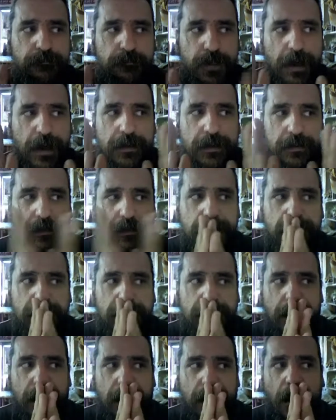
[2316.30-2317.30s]
But
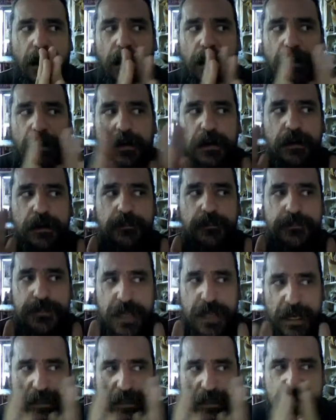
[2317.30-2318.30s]
our
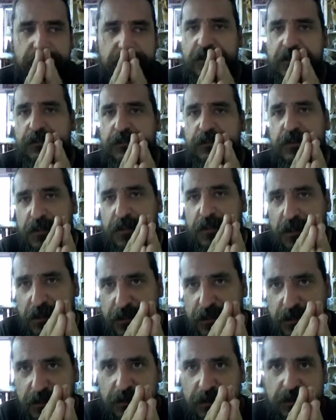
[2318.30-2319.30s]
objective as
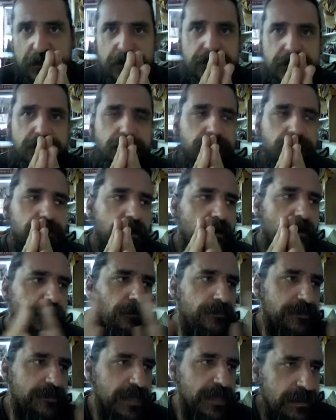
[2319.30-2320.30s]
magicians, or our
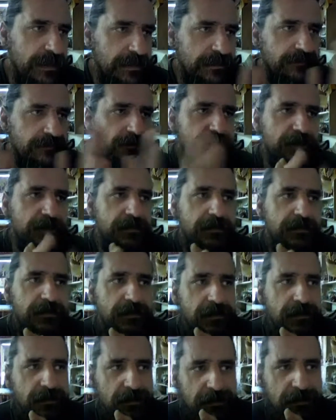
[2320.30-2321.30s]
objective as
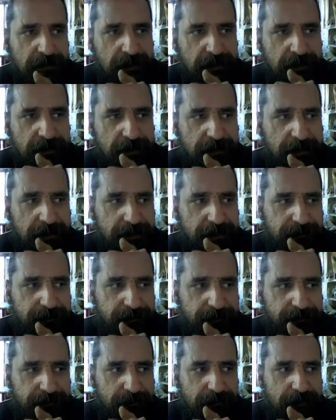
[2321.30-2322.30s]

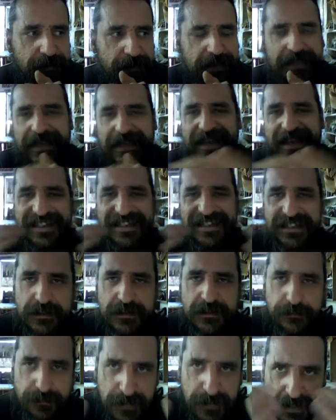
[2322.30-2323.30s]

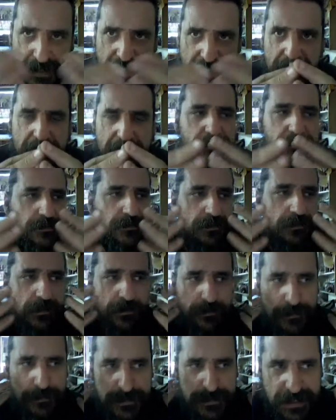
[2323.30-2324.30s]
enlightened beings, or
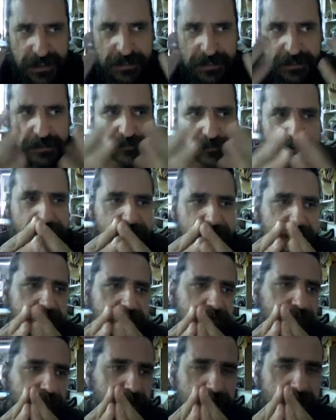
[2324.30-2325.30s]
our objective
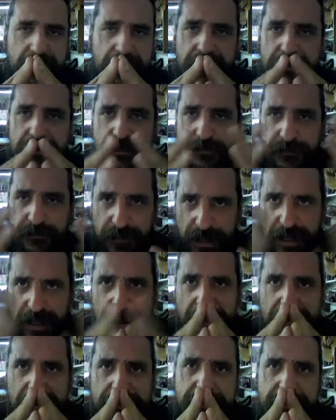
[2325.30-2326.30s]
as beings of
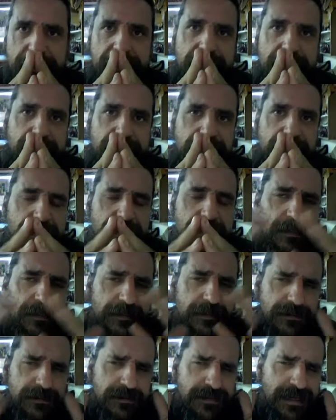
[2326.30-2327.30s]
light,
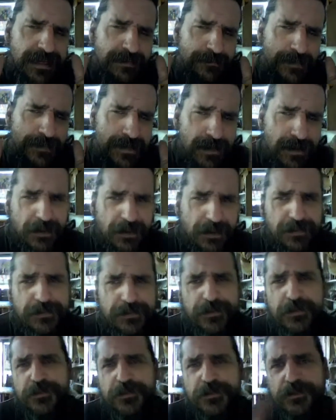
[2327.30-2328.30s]
is to get beyond
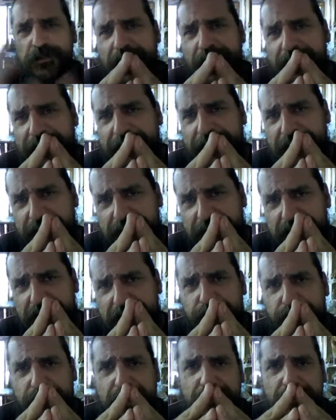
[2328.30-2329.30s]
those dualities,
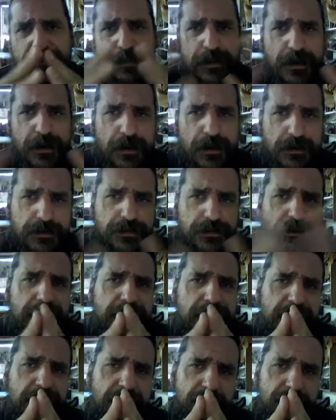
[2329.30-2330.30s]
get beyond good
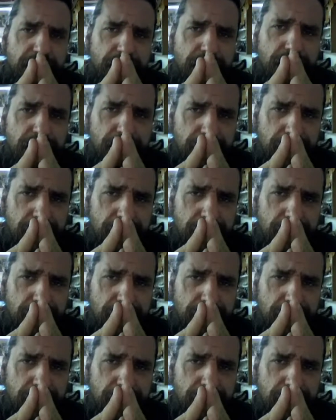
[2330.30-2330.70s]
and evil,